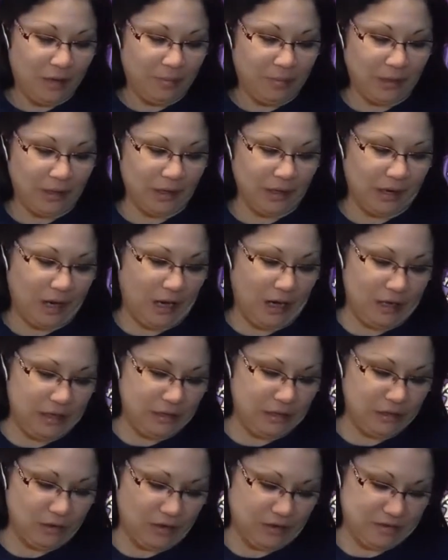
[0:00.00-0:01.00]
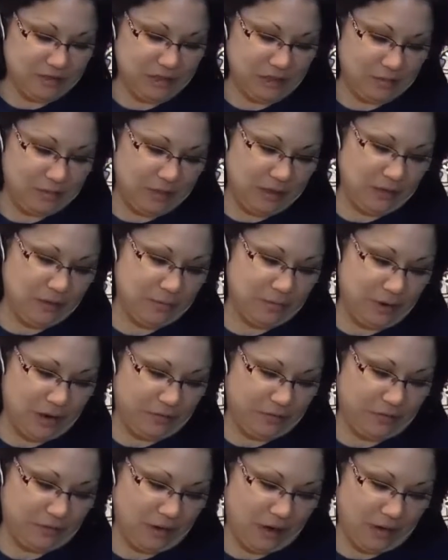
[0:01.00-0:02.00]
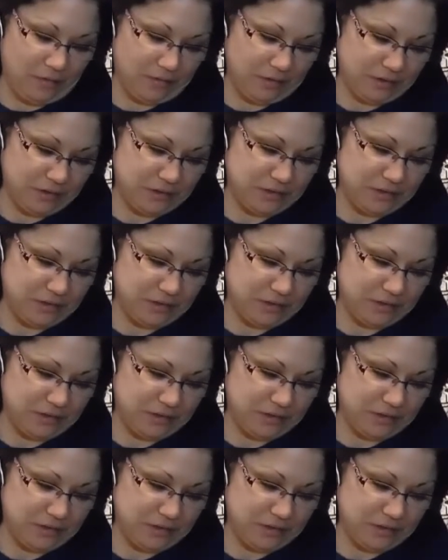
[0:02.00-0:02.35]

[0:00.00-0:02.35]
but I knew I was going to be with Brett forever.